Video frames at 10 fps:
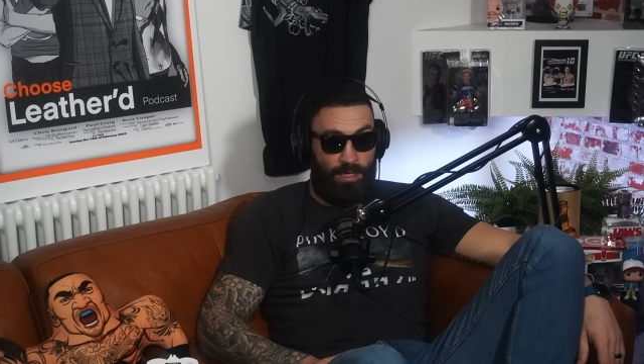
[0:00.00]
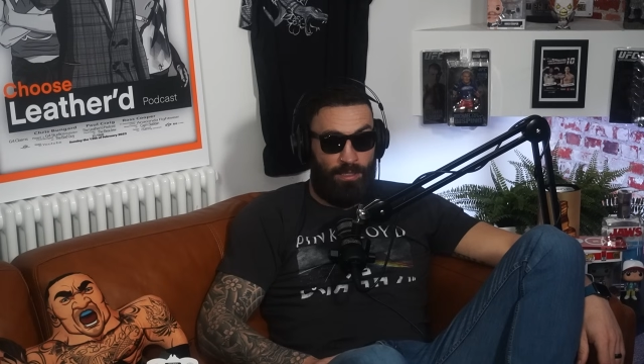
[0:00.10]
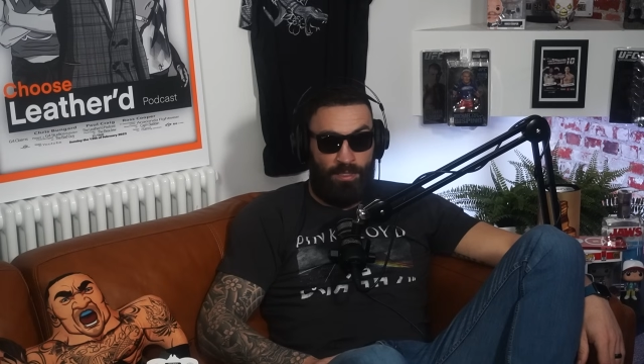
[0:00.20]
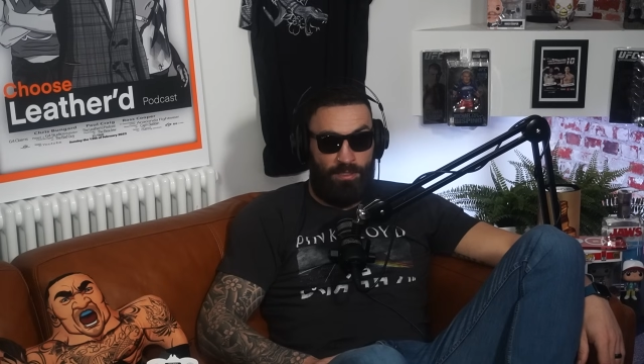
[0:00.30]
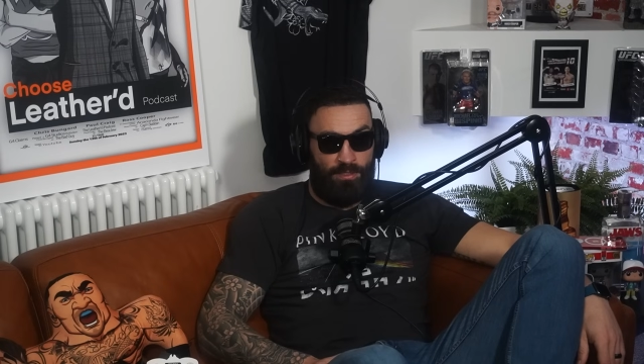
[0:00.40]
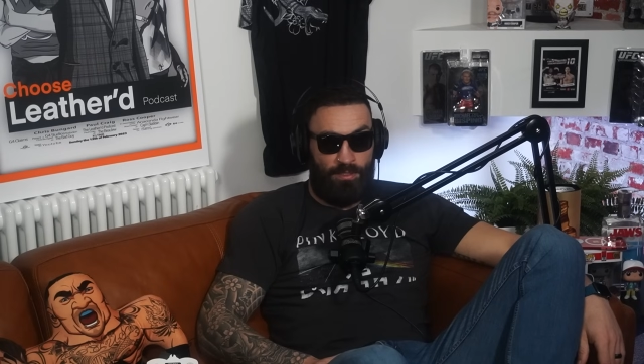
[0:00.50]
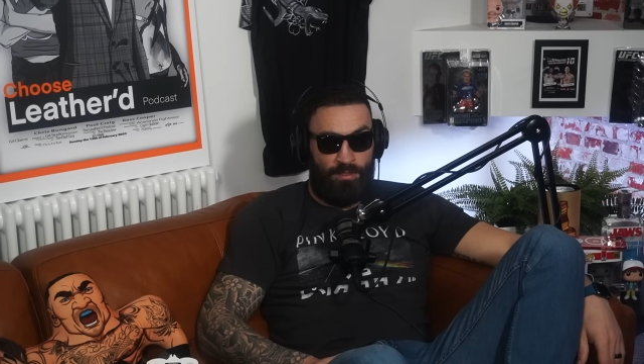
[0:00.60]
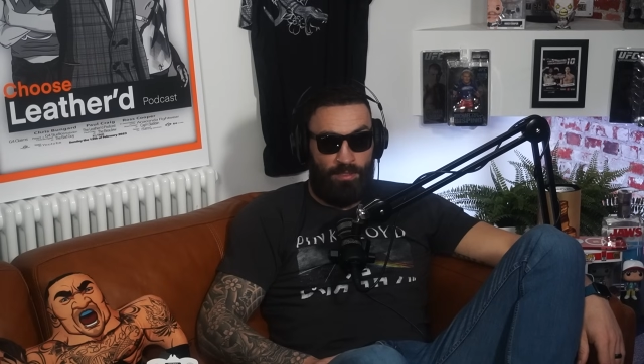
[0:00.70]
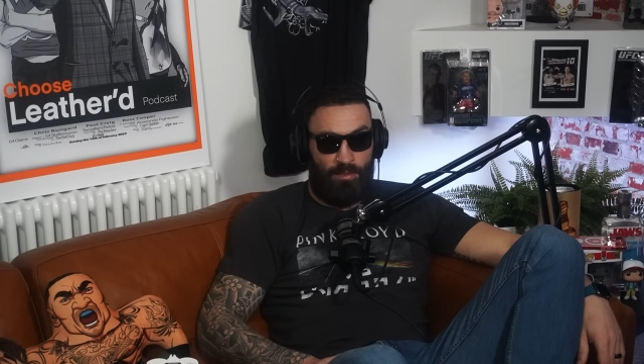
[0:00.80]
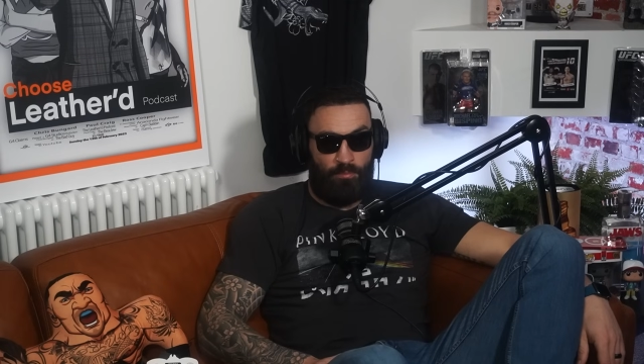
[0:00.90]
I didn't
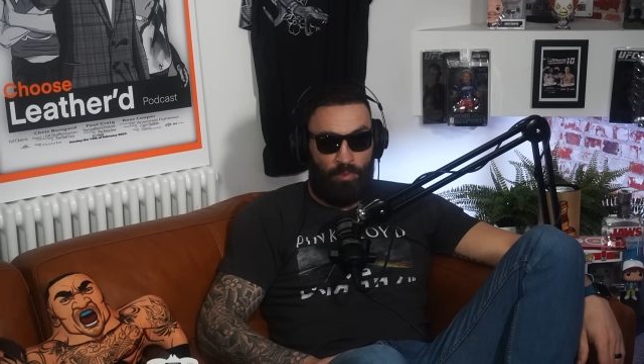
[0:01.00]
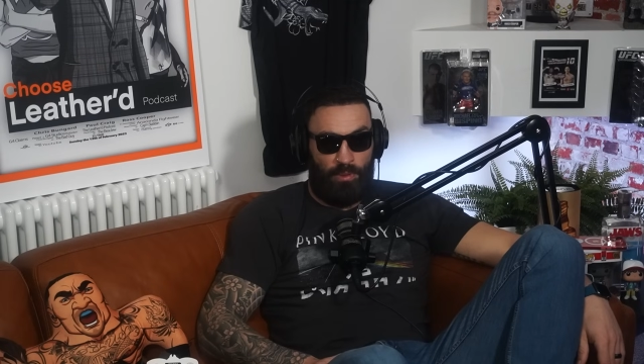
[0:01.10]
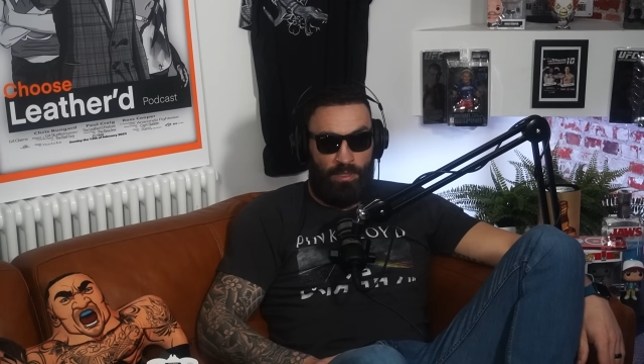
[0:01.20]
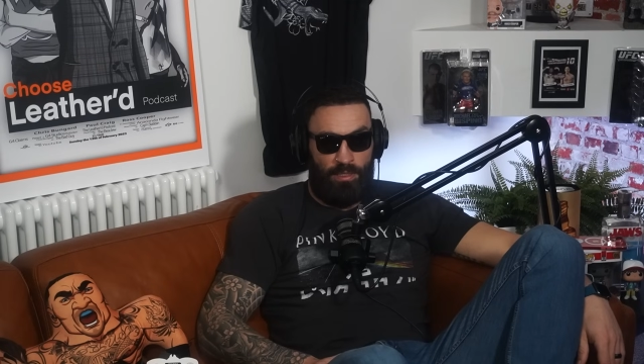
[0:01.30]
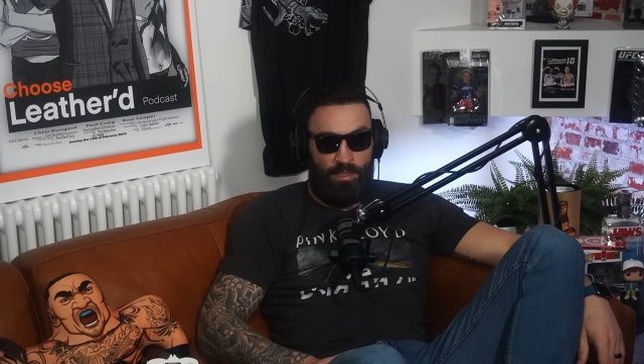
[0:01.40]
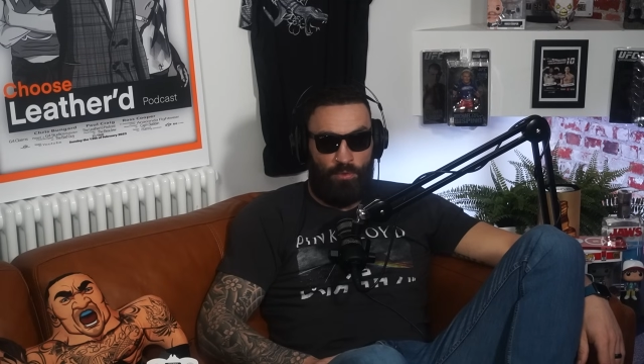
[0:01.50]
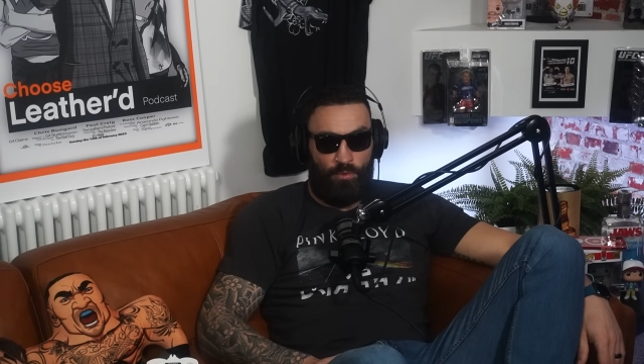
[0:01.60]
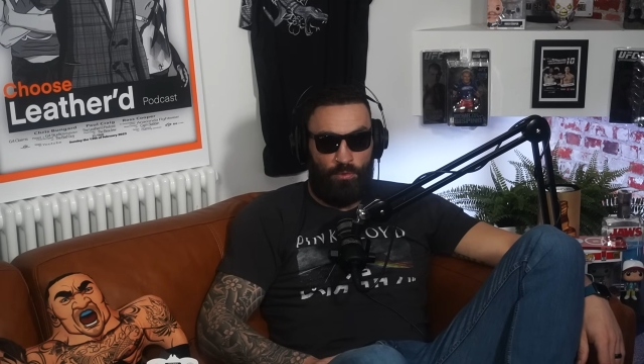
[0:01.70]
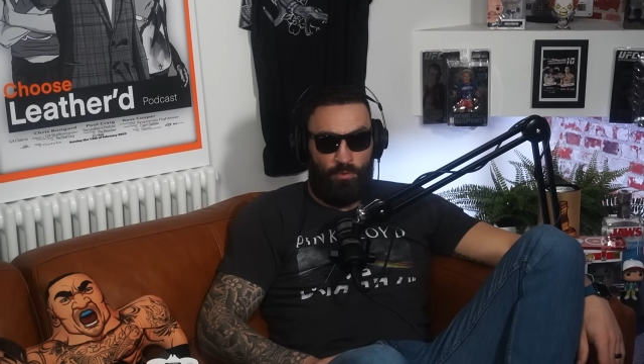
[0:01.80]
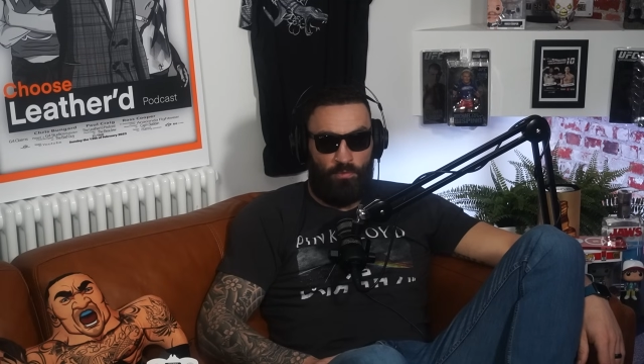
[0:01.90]
sleep
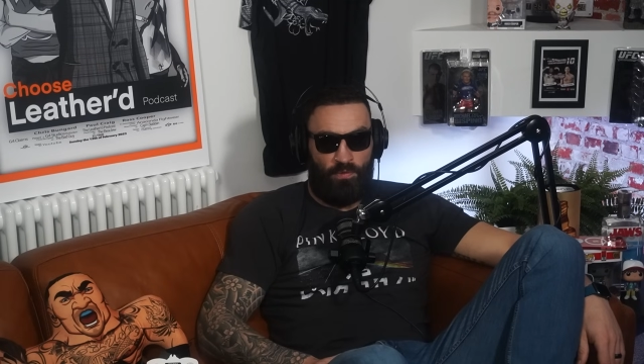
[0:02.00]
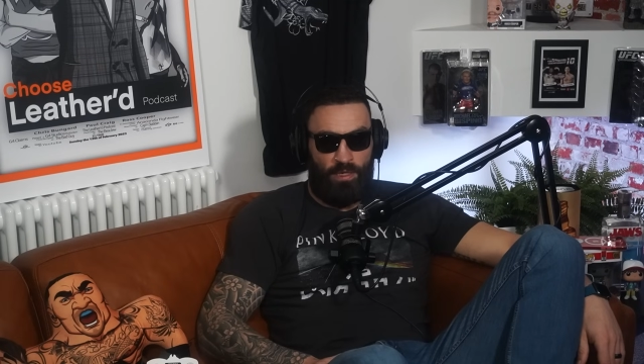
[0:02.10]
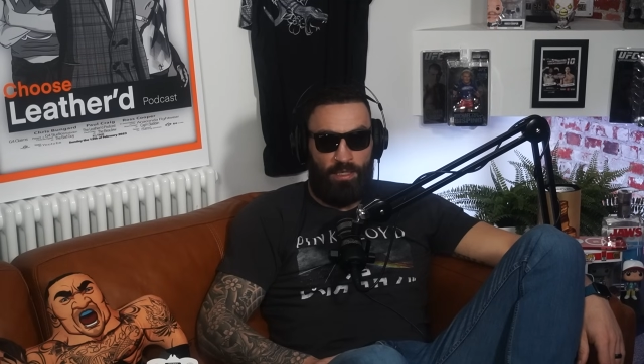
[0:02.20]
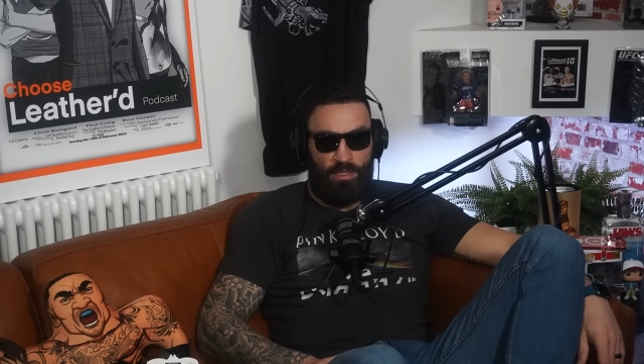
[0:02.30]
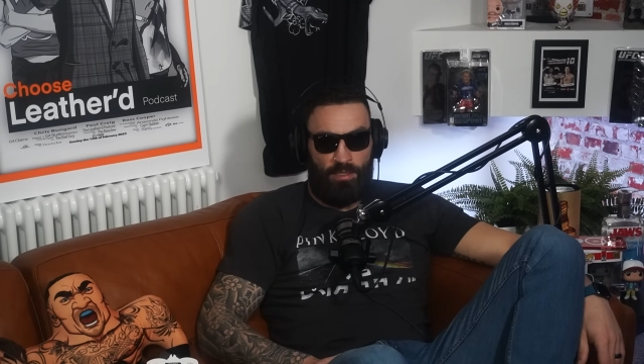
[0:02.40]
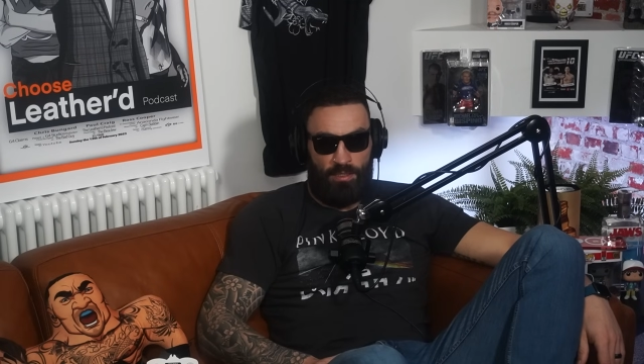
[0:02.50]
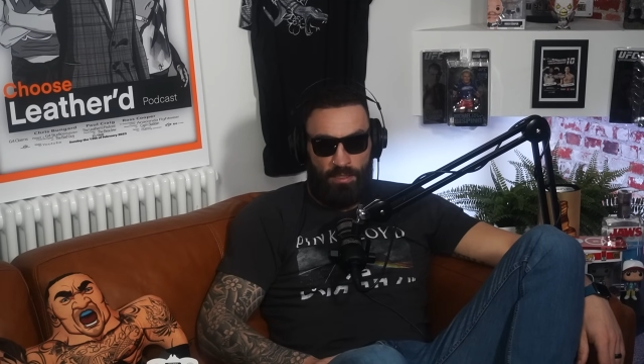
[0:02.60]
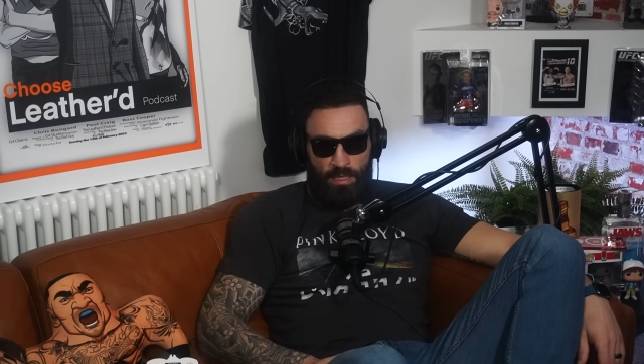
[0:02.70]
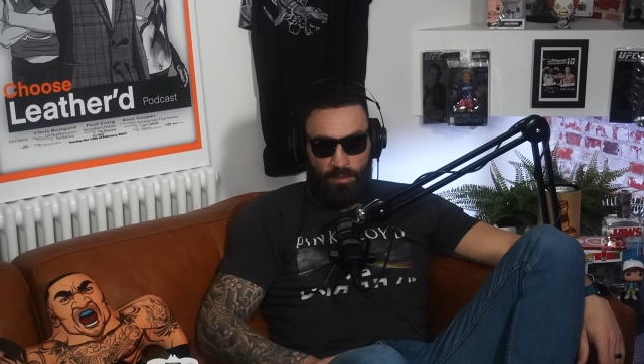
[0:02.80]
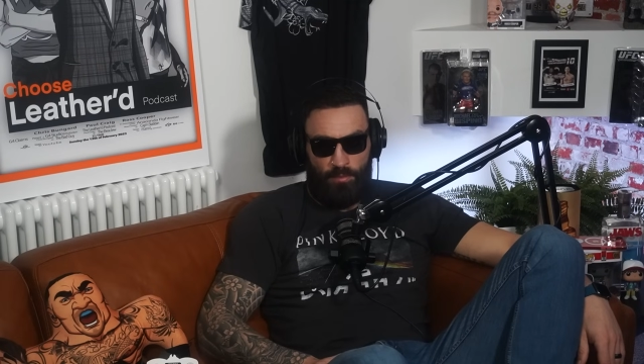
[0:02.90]
into Friday into the
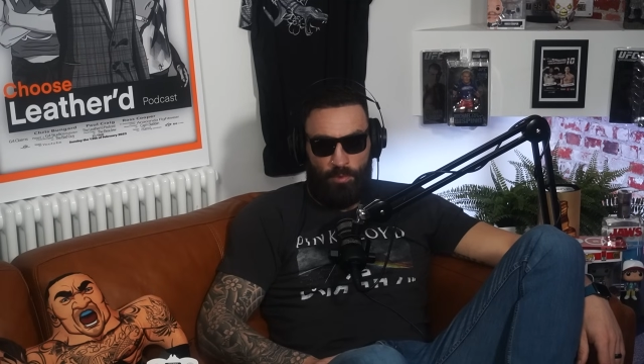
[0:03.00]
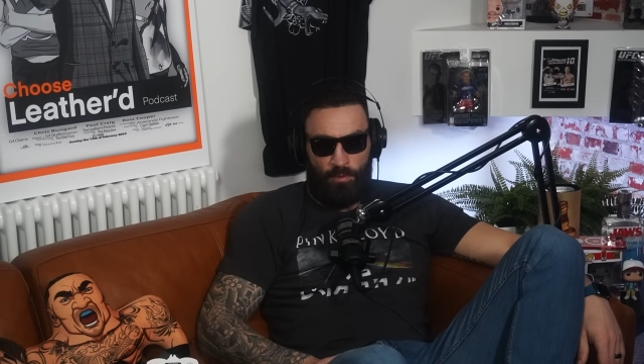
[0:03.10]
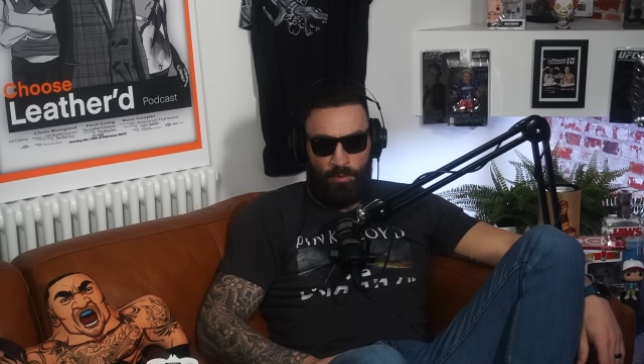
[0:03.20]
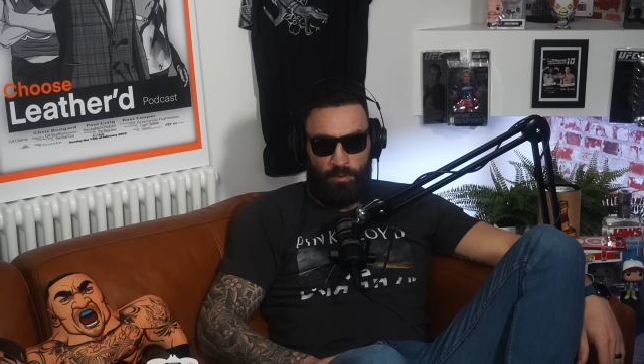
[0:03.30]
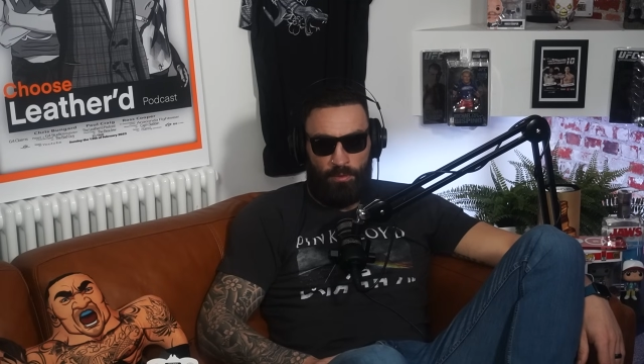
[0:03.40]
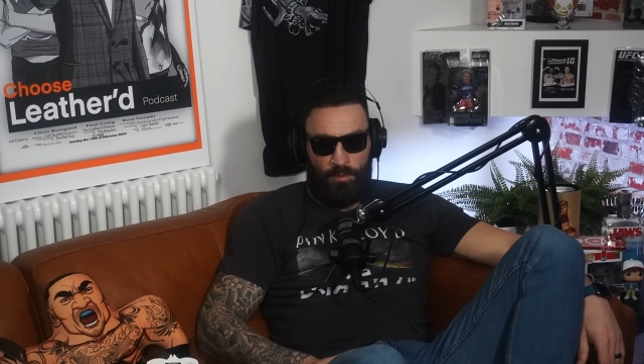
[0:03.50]
Saturday morning.